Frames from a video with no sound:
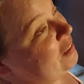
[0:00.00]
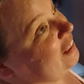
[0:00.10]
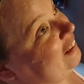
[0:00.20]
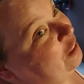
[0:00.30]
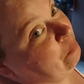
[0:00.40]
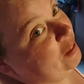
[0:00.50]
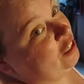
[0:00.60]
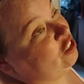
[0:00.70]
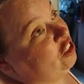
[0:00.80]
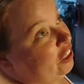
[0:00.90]
put a little
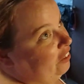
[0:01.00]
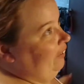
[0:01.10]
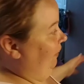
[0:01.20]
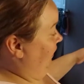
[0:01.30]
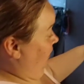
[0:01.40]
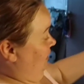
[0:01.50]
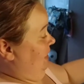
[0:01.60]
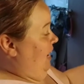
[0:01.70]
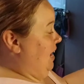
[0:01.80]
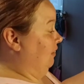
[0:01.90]
bit of sugar in there to
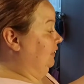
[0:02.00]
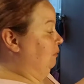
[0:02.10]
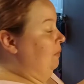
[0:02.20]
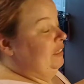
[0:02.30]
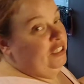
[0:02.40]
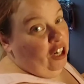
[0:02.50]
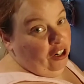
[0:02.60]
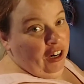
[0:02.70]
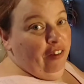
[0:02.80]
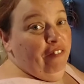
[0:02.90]
take out some of the
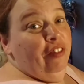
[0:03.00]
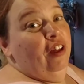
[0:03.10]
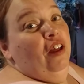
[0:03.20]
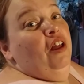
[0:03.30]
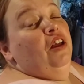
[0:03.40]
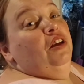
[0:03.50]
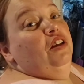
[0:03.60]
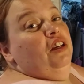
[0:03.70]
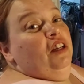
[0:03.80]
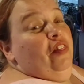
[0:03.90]
tart of the
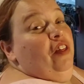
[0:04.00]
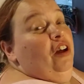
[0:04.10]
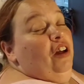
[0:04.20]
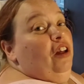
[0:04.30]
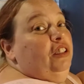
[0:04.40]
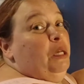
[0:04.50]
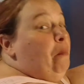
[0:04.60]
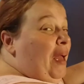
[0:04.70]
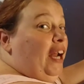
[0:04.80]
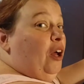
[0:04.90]
the
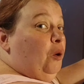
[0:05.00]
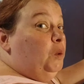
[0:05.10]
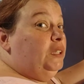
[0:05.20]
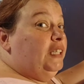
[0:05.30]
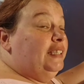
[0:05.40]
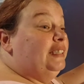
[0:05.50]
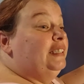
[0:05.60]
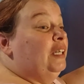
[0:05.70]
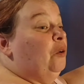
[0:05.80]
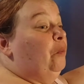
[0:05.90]
tomatoes,
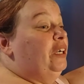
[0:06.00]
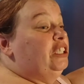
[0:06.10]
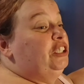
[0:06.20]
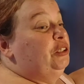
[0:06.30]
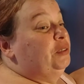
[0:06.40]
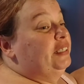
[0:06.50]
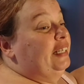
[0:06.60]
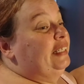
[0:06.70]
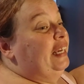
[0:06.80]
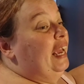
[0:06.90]
because we just used
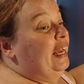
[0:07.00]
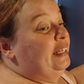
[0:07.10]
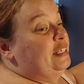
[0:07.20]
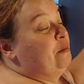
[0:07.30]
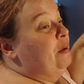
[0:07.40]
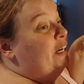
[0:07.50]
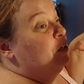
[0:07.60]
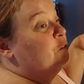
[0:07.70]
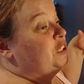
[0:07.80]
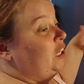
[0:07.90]
like canned
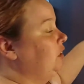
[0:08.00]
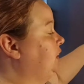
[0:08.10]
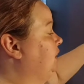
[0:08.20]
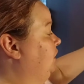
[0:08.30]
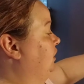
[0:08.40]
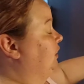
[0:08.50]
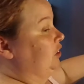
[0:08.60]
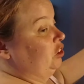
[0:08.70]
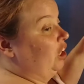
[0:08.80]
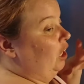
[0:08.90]
tomato sauce, just
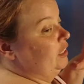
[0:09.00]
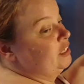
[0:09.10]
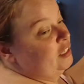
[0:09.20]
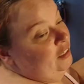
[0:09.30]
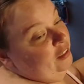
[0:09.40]
the sauce,